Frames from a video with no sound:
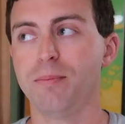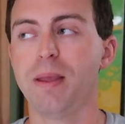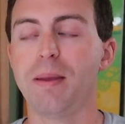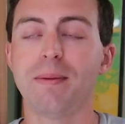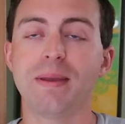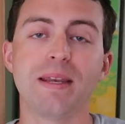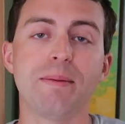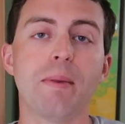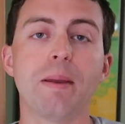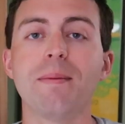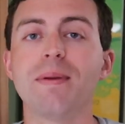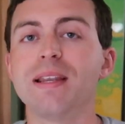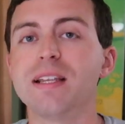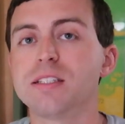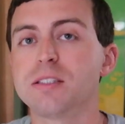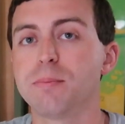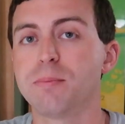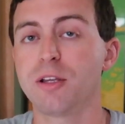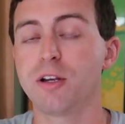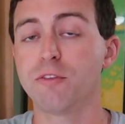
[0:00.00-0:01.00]
Maybe it
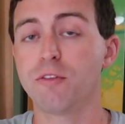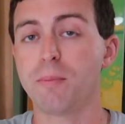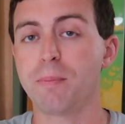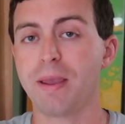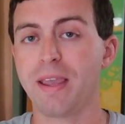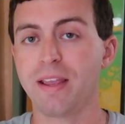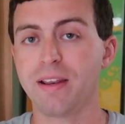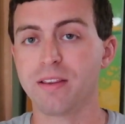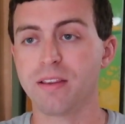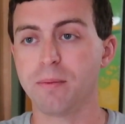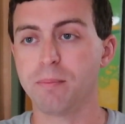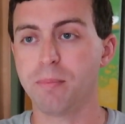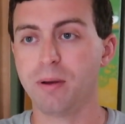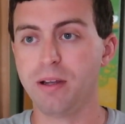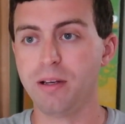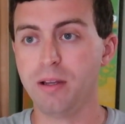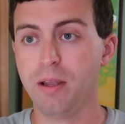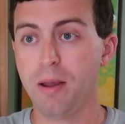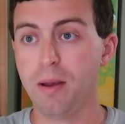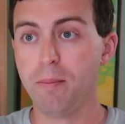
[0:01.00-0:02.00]
is a bit of a pain in the
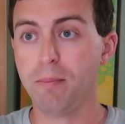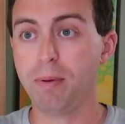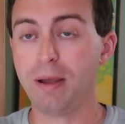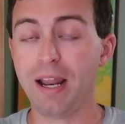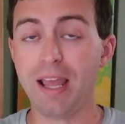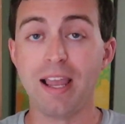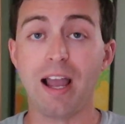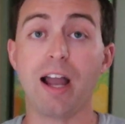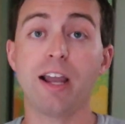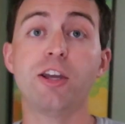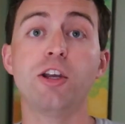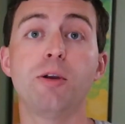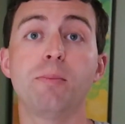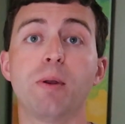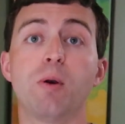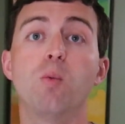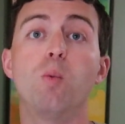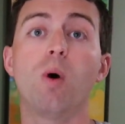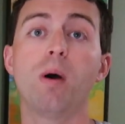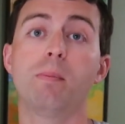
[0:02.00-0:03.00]
butt, but hey, I could have
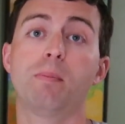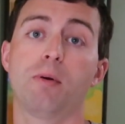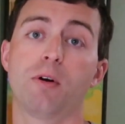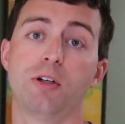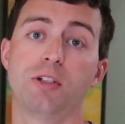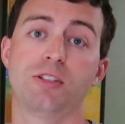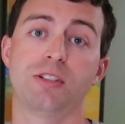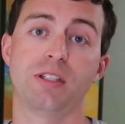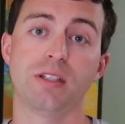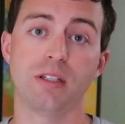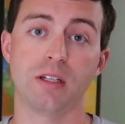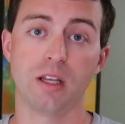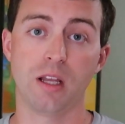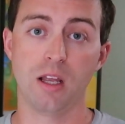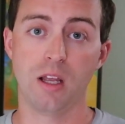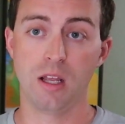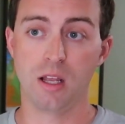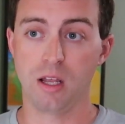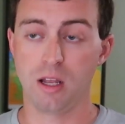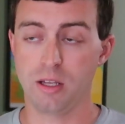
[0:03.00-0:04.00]
been one person,
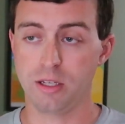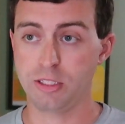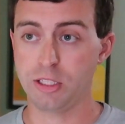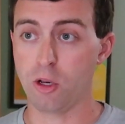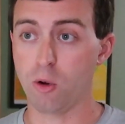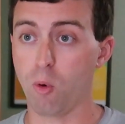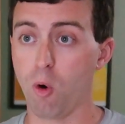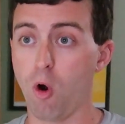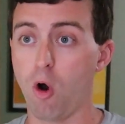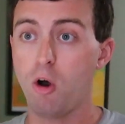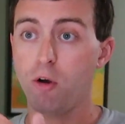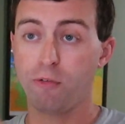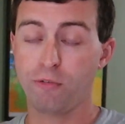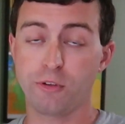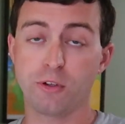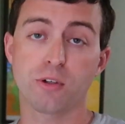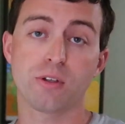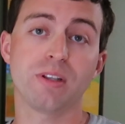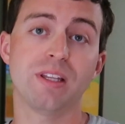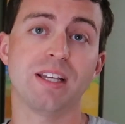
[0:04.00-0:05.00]
you know,
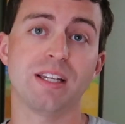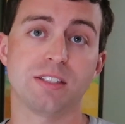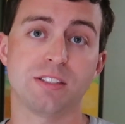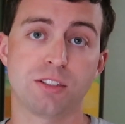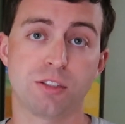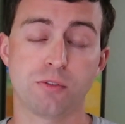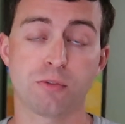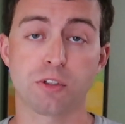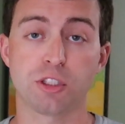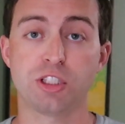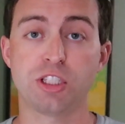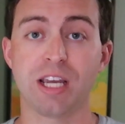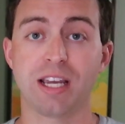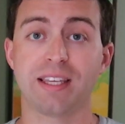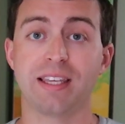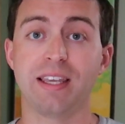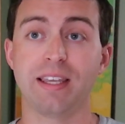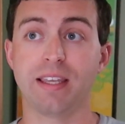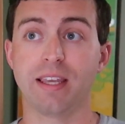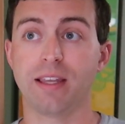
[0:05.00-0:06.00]
off your list for
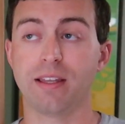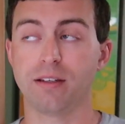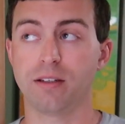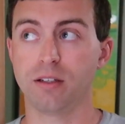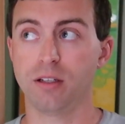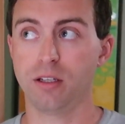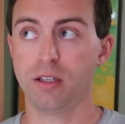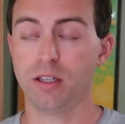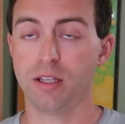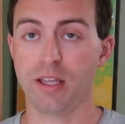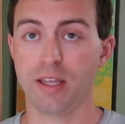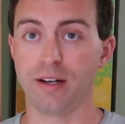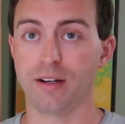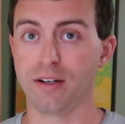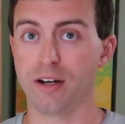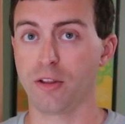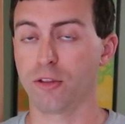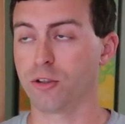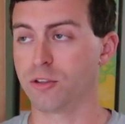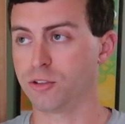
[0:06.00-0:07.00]
checking in
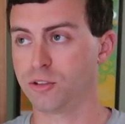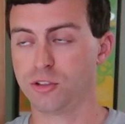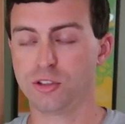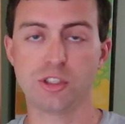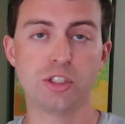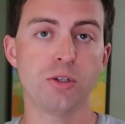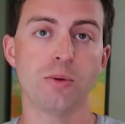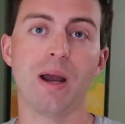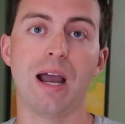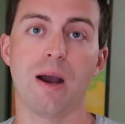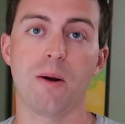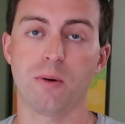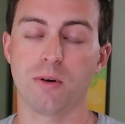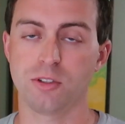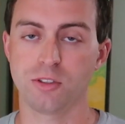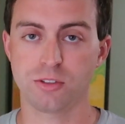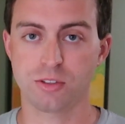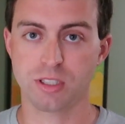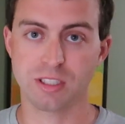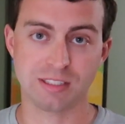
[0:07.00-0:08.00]
another 2
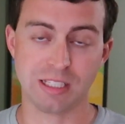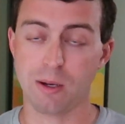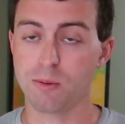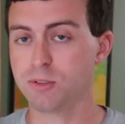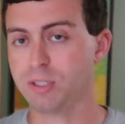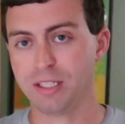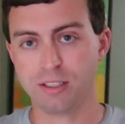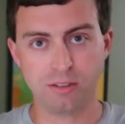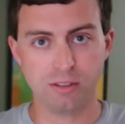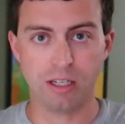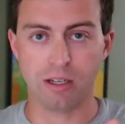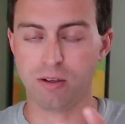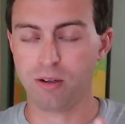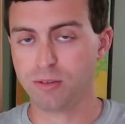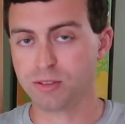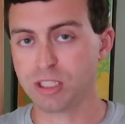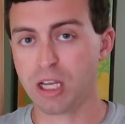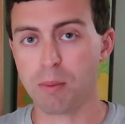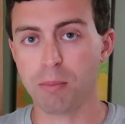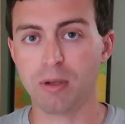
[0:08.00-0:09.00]
hours, because I was like, you know,
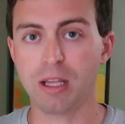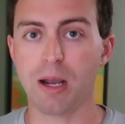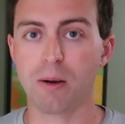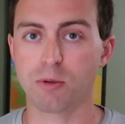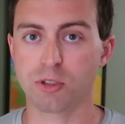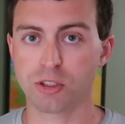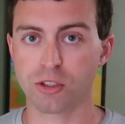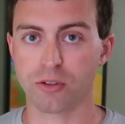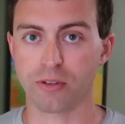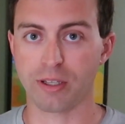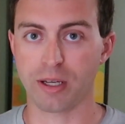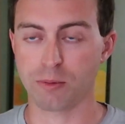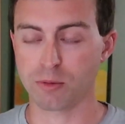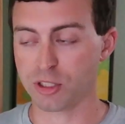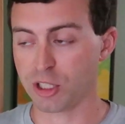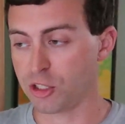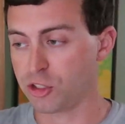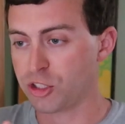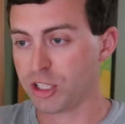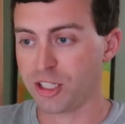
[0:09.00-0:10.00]
I was a couple hours early. I
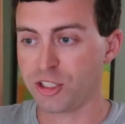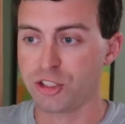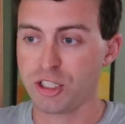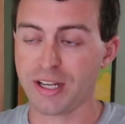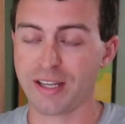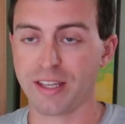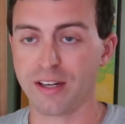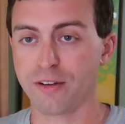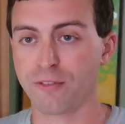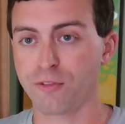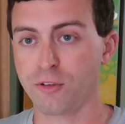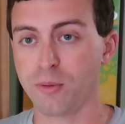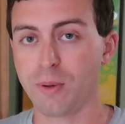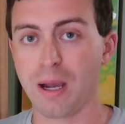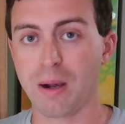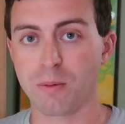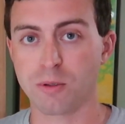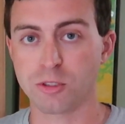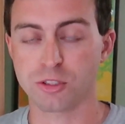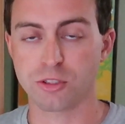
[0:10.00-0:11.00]
was going to try to check in a
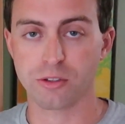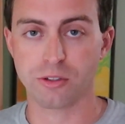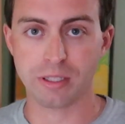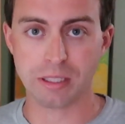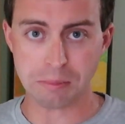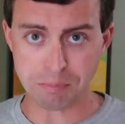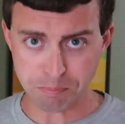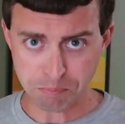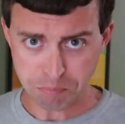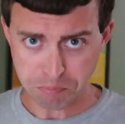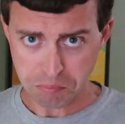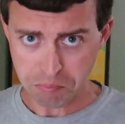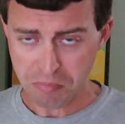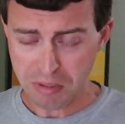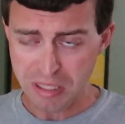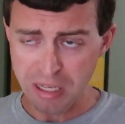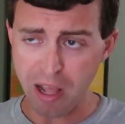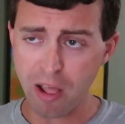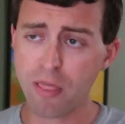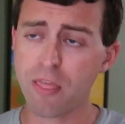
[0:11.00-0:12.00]
few hours early.
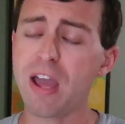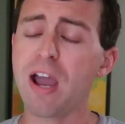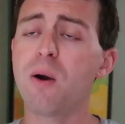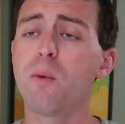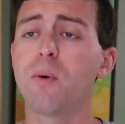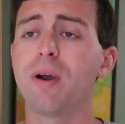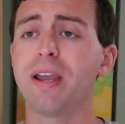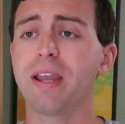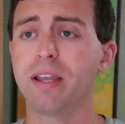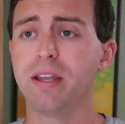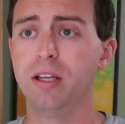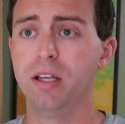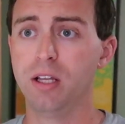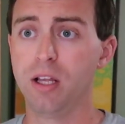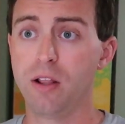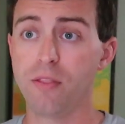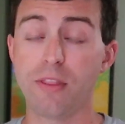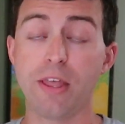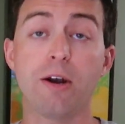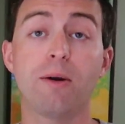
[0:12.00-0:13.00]
That way,
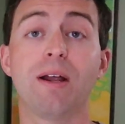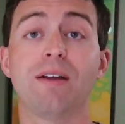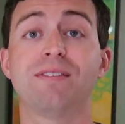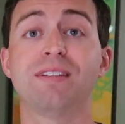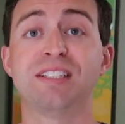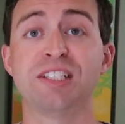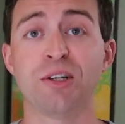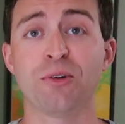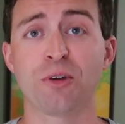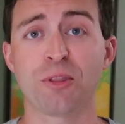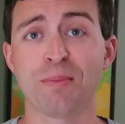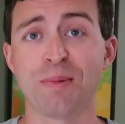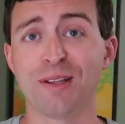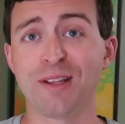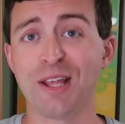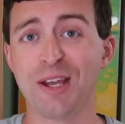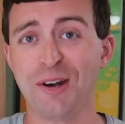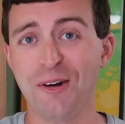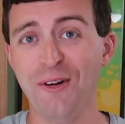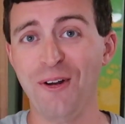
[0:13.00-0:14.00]
they don't have to deal with
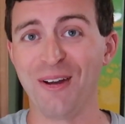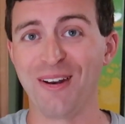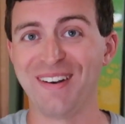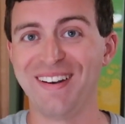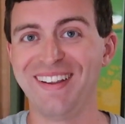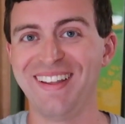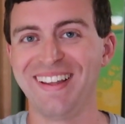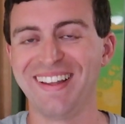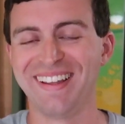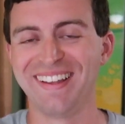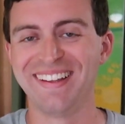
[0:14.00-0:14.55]
me later on.